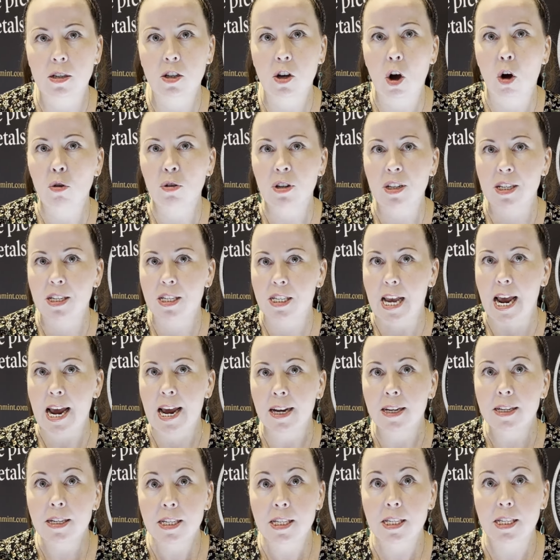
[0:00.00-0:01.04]
golden
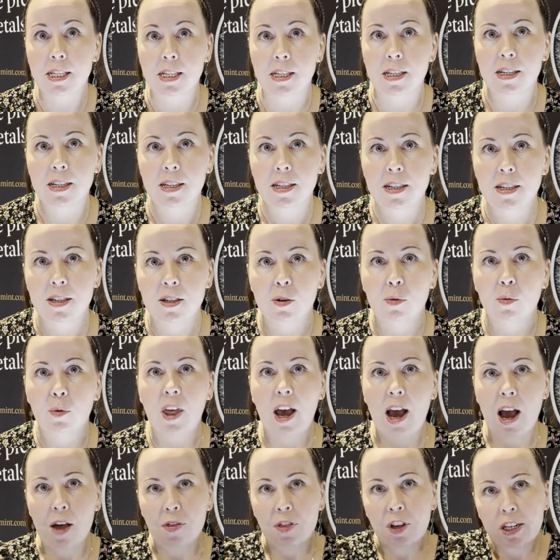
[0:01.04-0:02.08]
sands. Yeah.
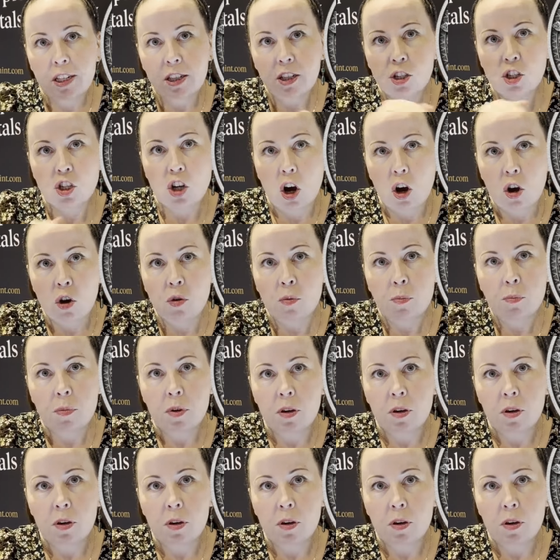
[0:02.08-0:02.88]
That had the little dome,